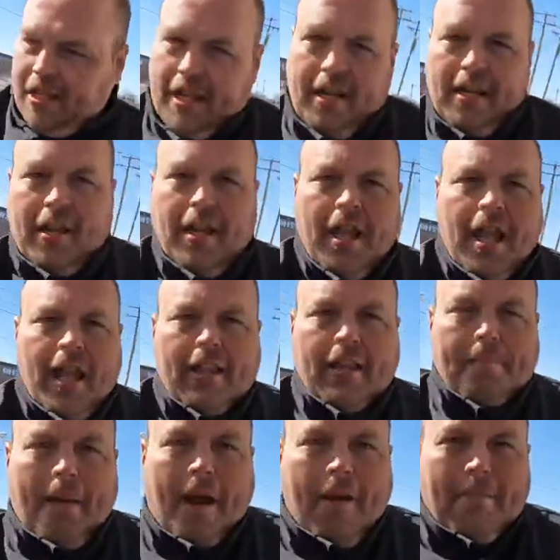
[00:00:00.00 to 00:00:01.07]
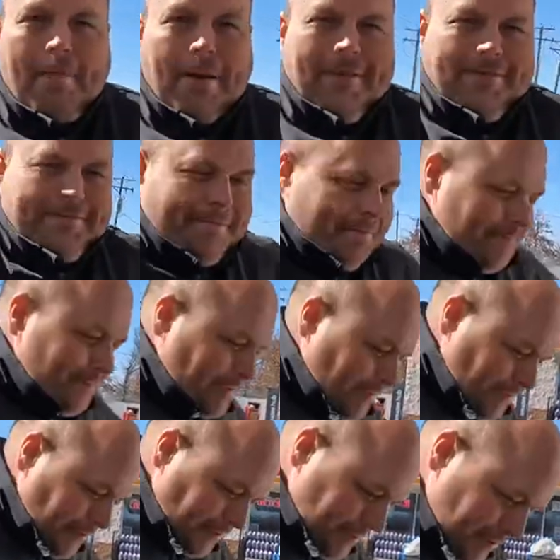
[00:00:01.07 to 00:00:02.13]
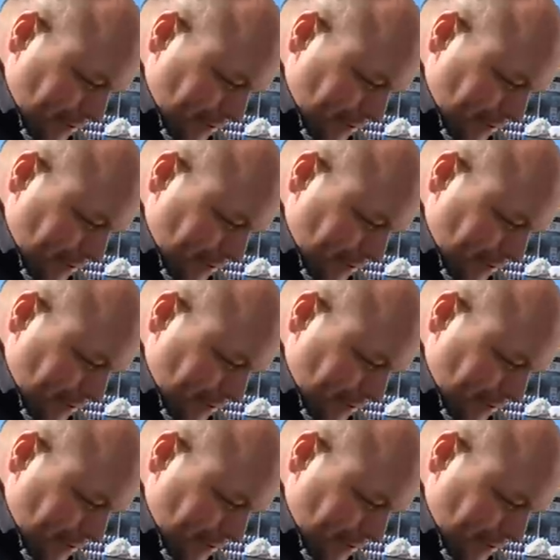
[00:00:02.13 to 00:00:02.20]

to... Well, I know how to use a lockout tool,